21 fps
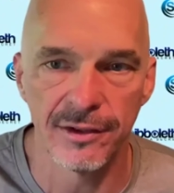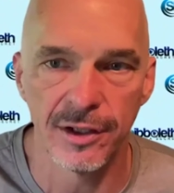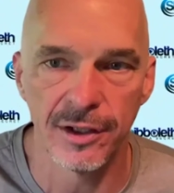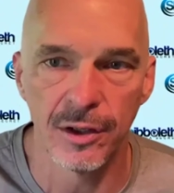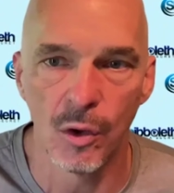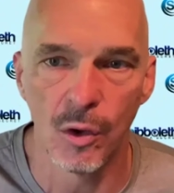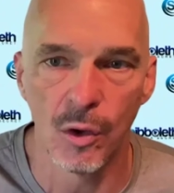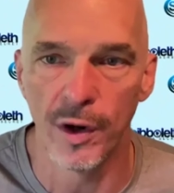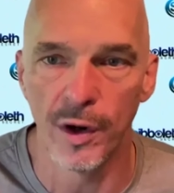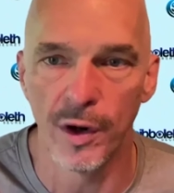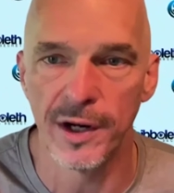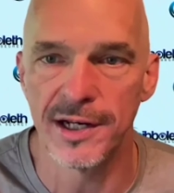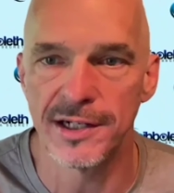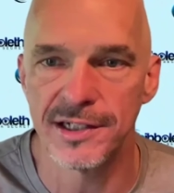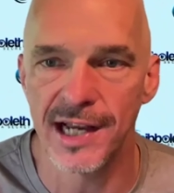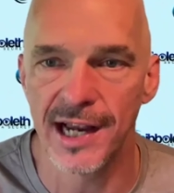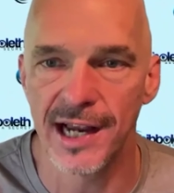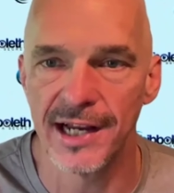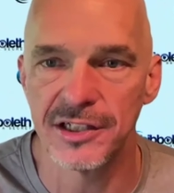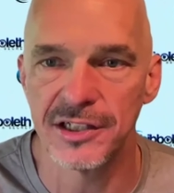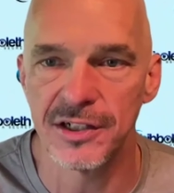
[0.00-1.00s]
the
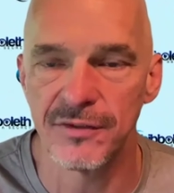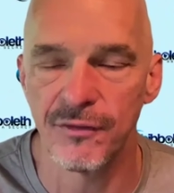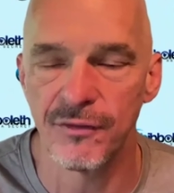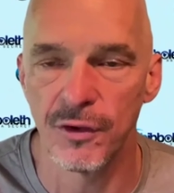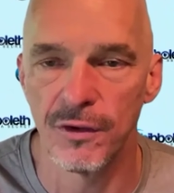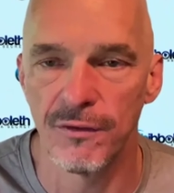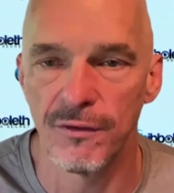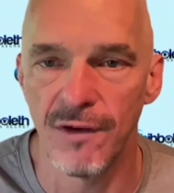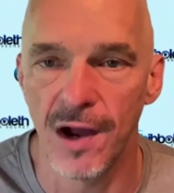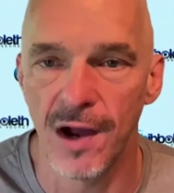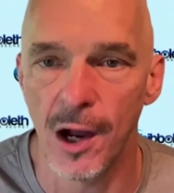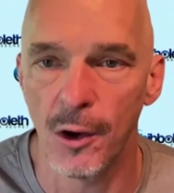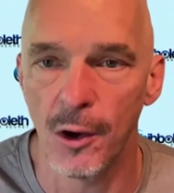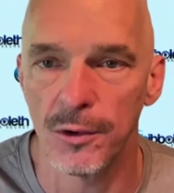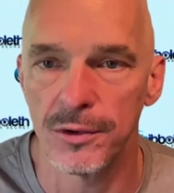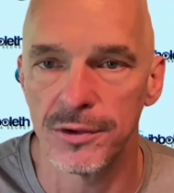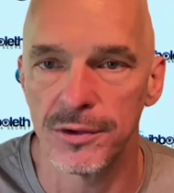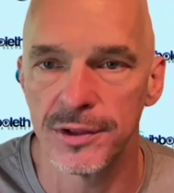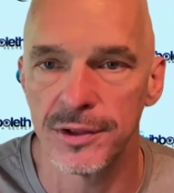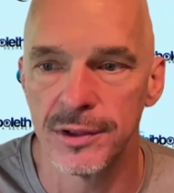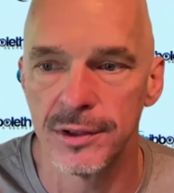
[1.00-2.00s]
orientation for the
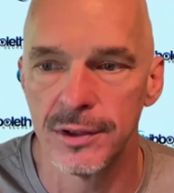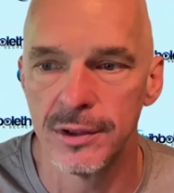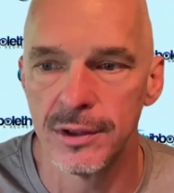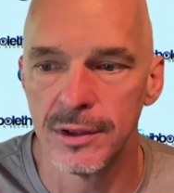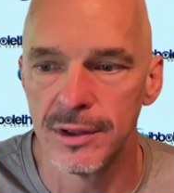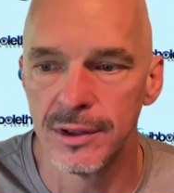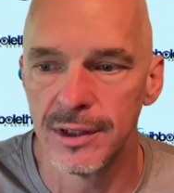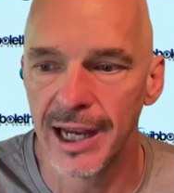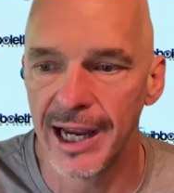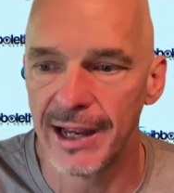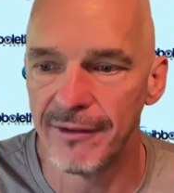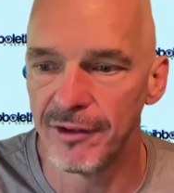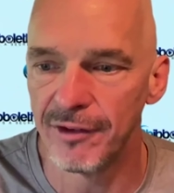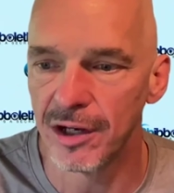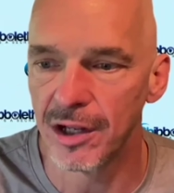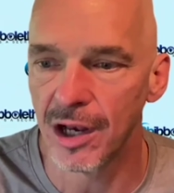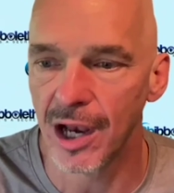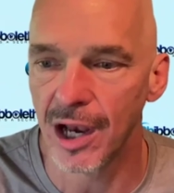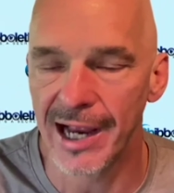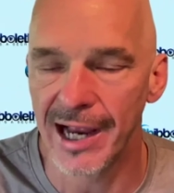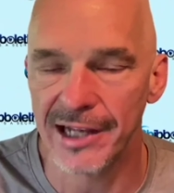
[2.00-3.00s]
vault and the
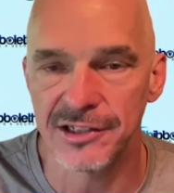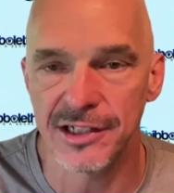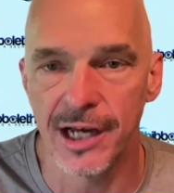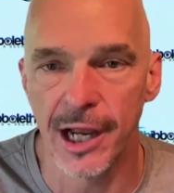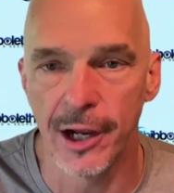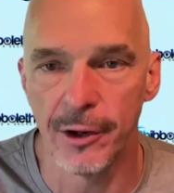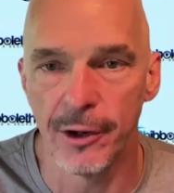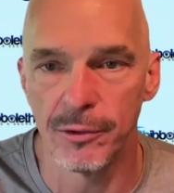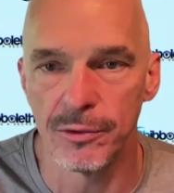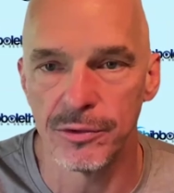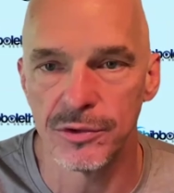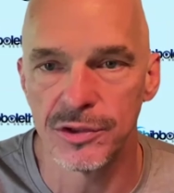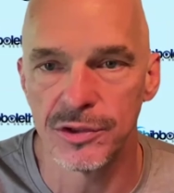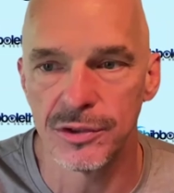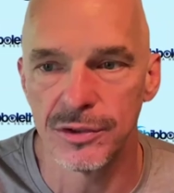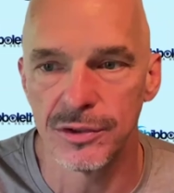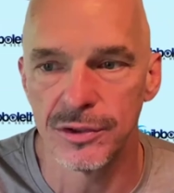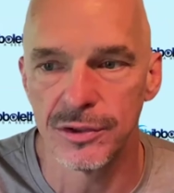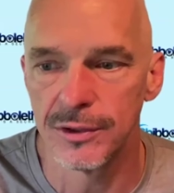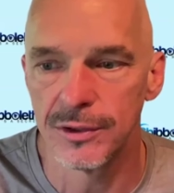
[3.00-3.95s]
class notes.